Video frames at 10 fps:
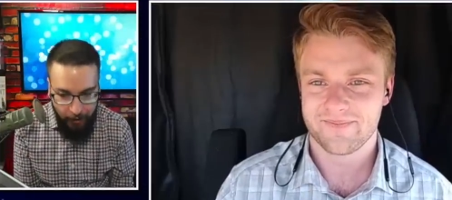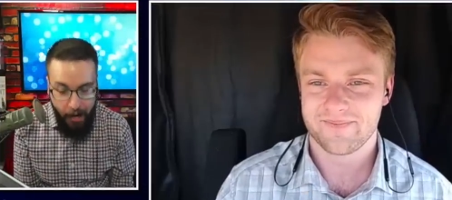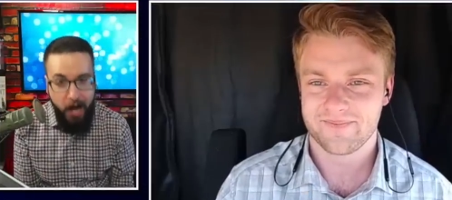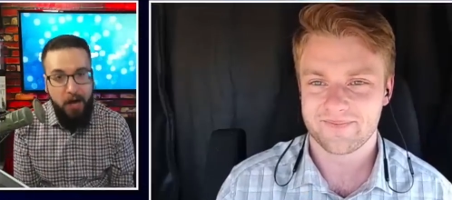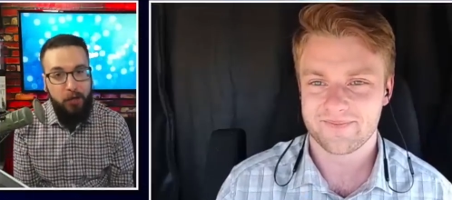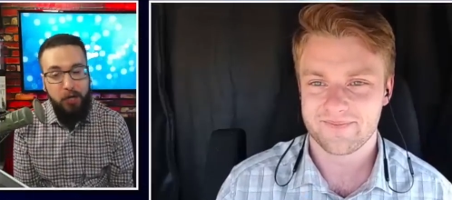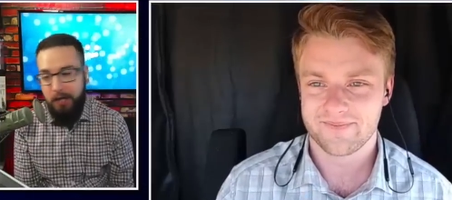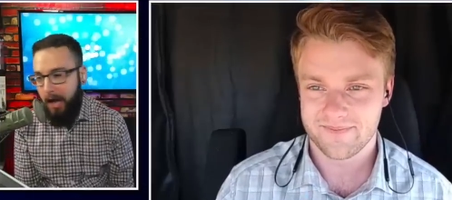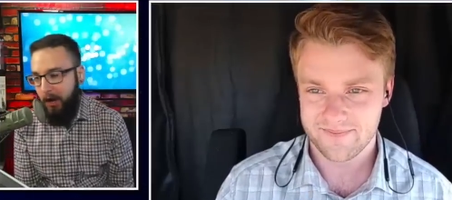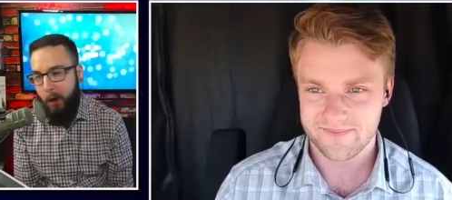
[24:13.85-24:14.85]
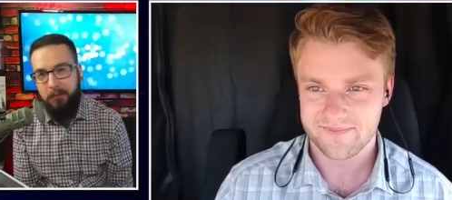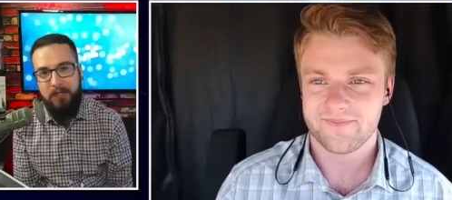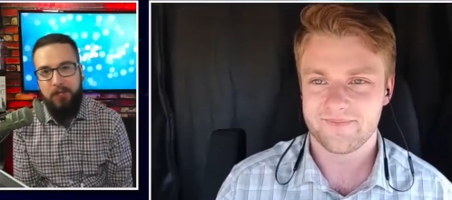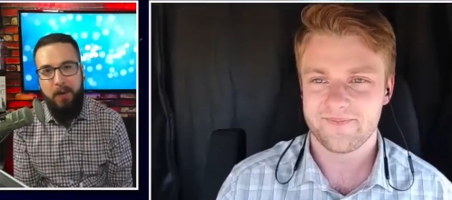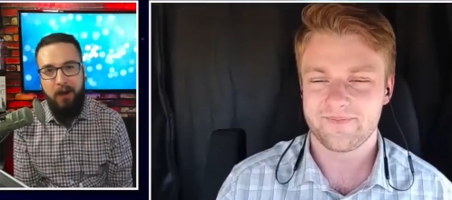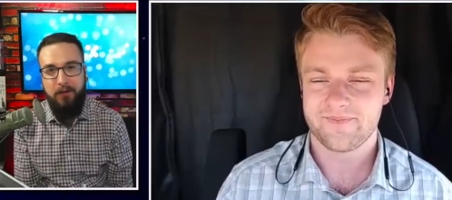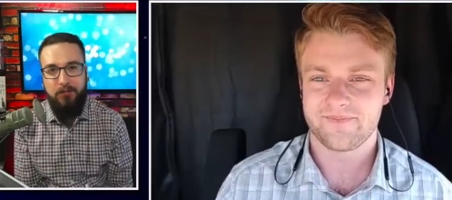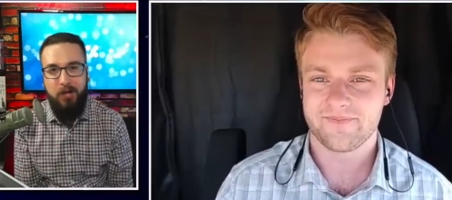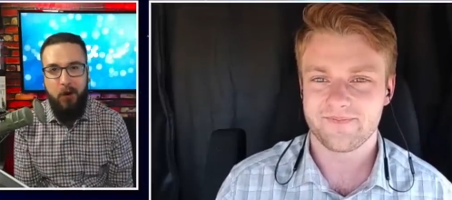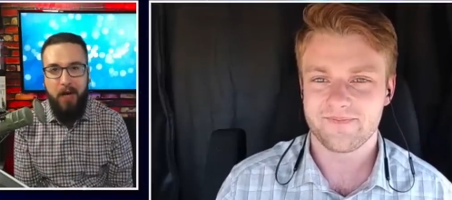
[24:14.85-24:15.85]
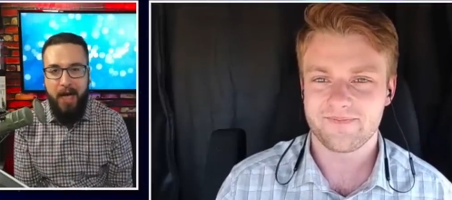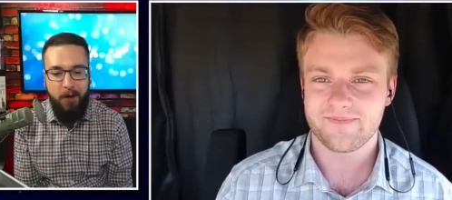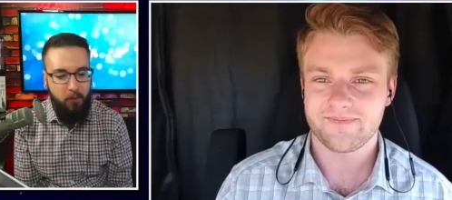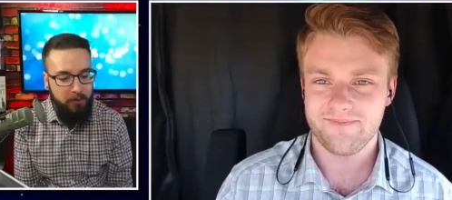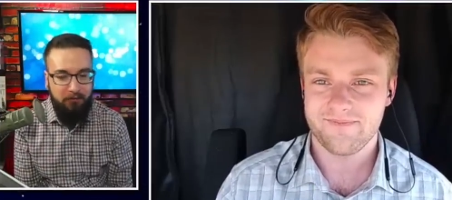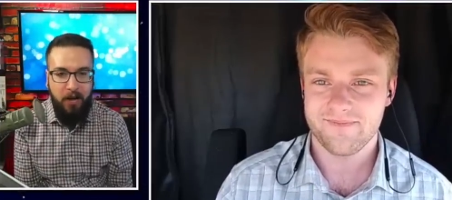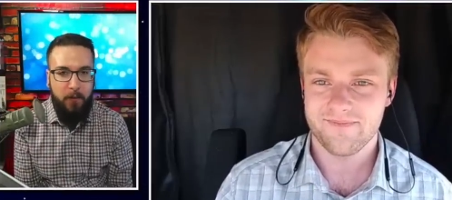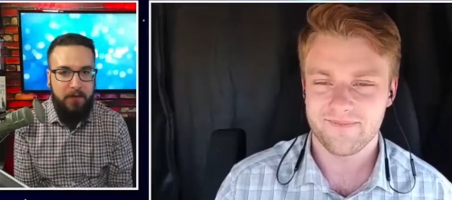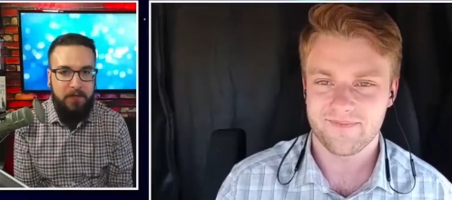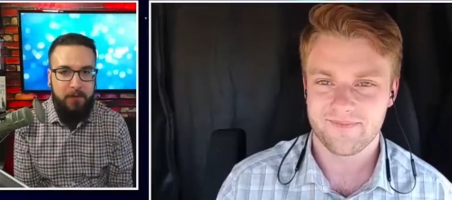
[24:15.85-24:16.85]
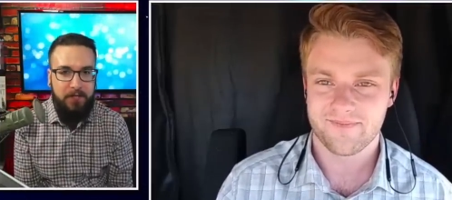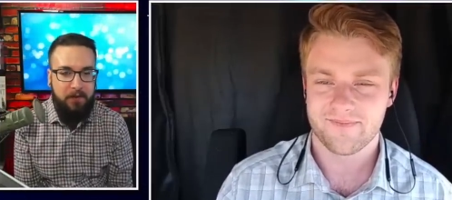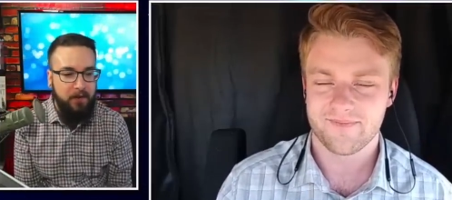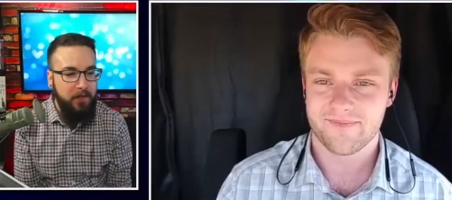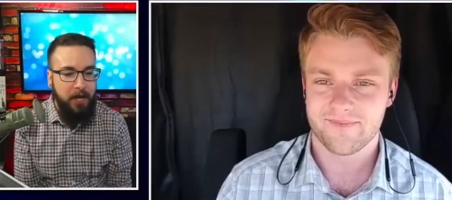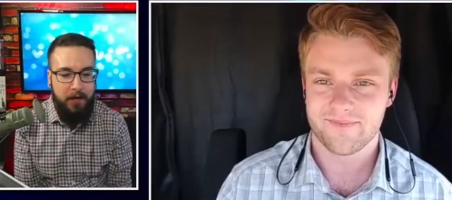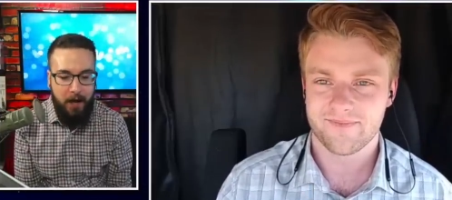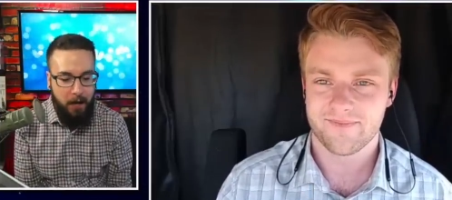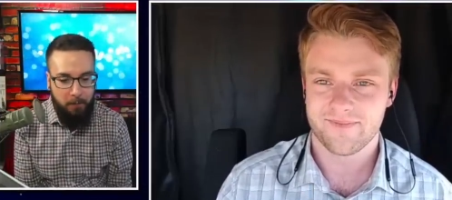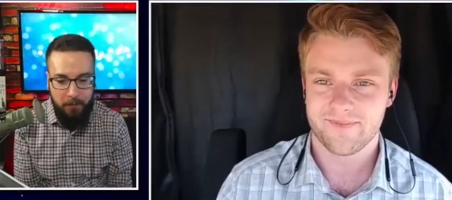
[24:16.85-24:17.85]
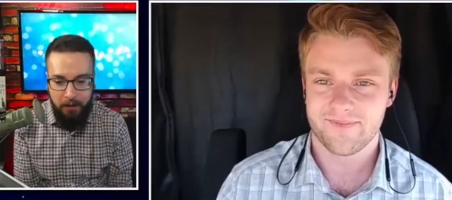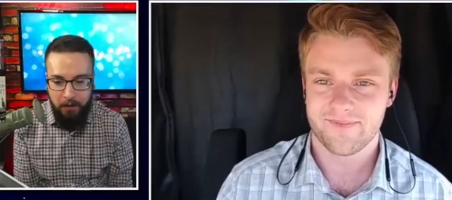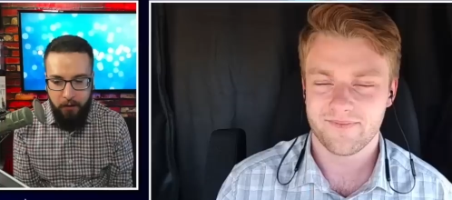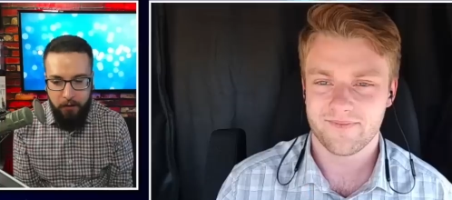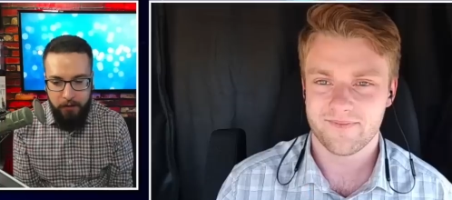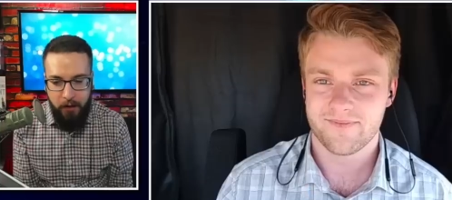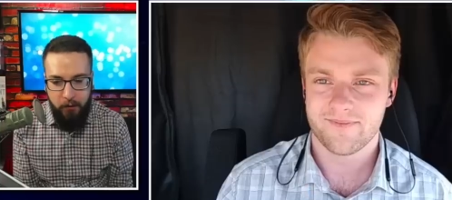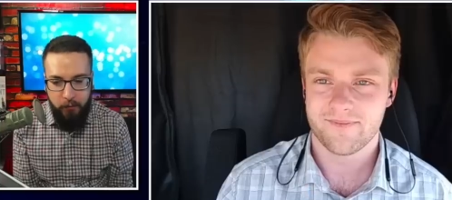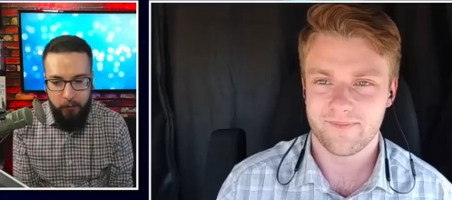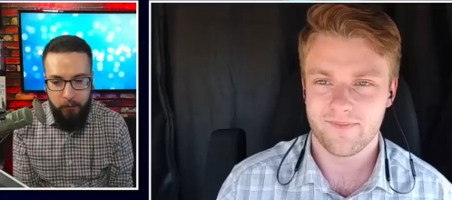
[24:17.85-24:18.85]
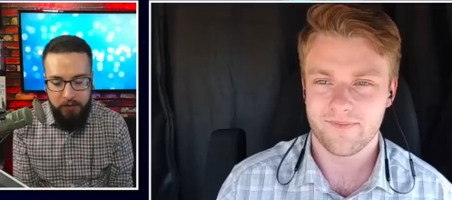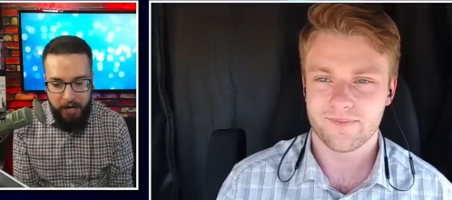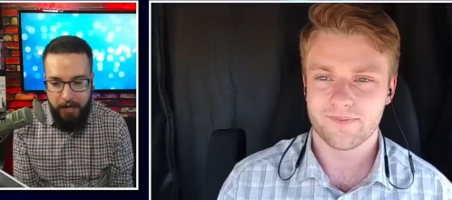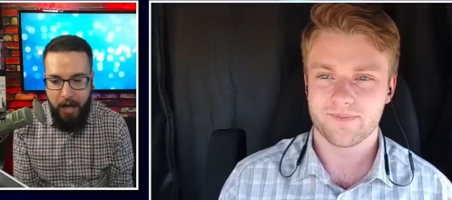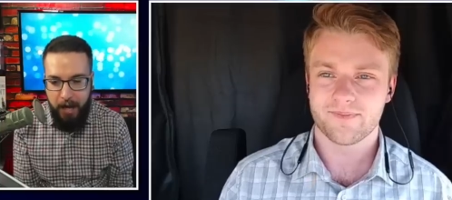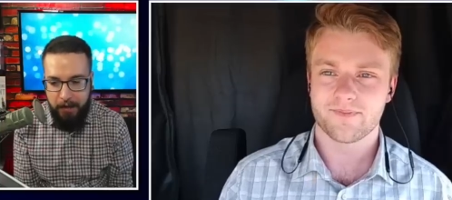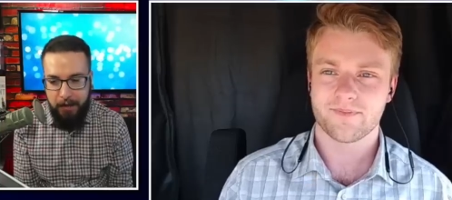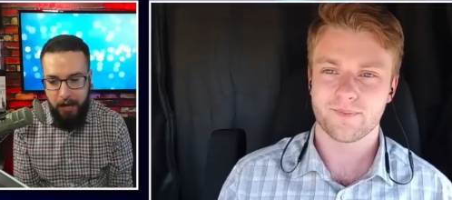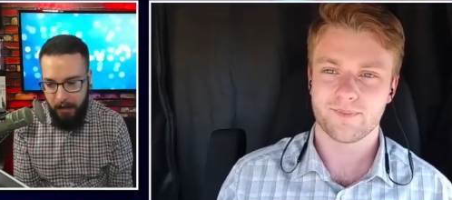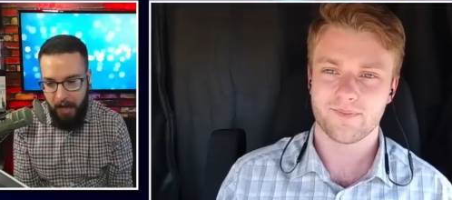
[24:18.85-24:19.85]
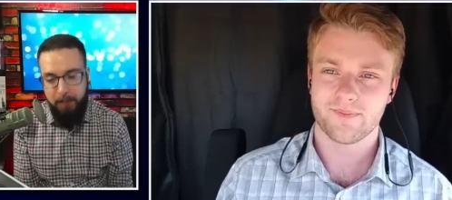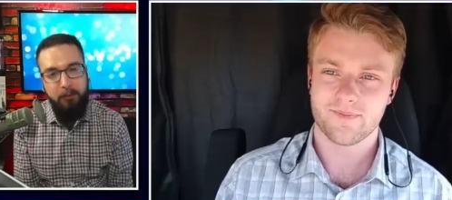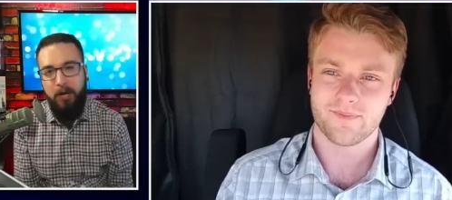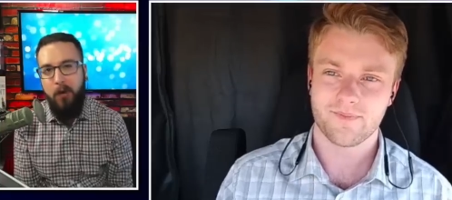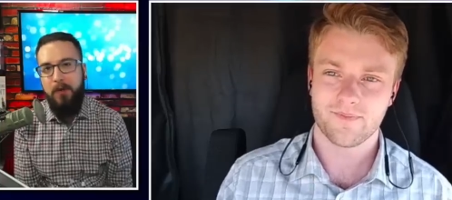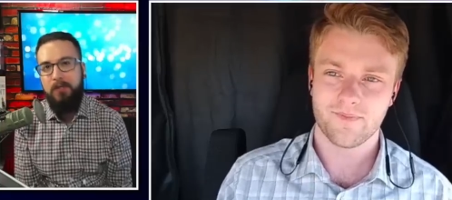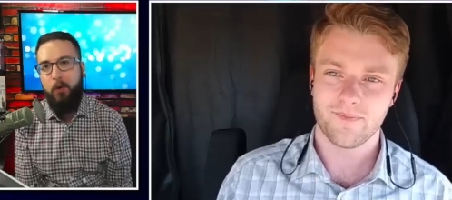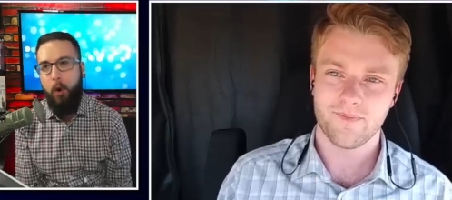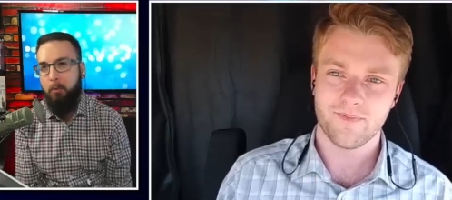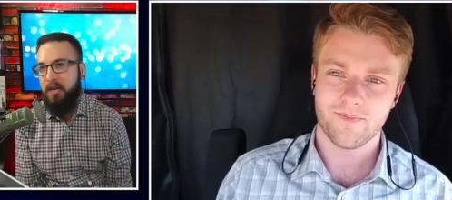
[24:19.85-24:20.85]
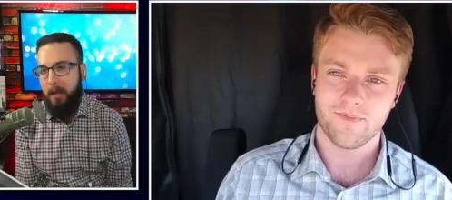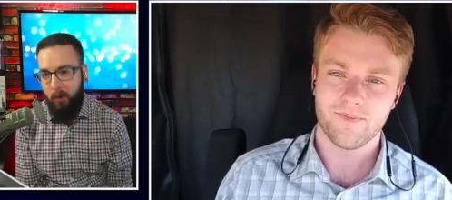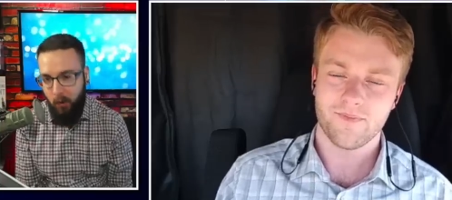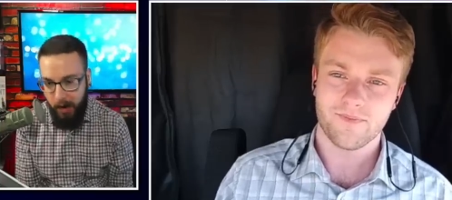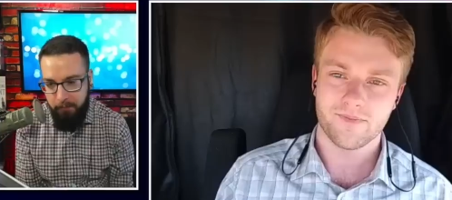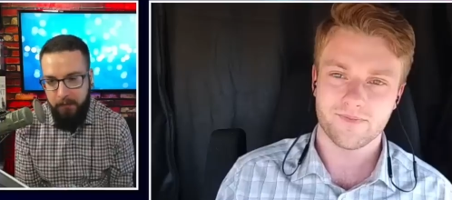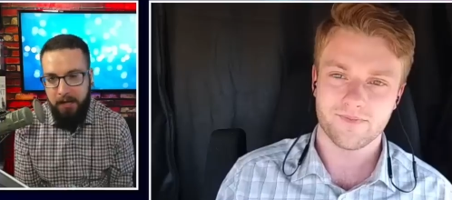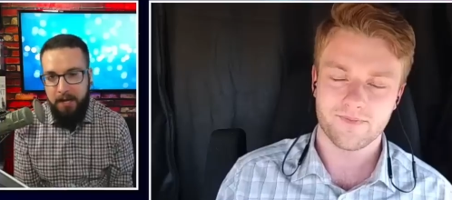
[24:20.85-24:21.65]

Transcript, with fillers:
Speaker 1: Uh, good luck. Hope to see you back on the show. And we'll be following this because I think that, um, you know, Denny Heck, a lot of people know he's a corporate Democrat,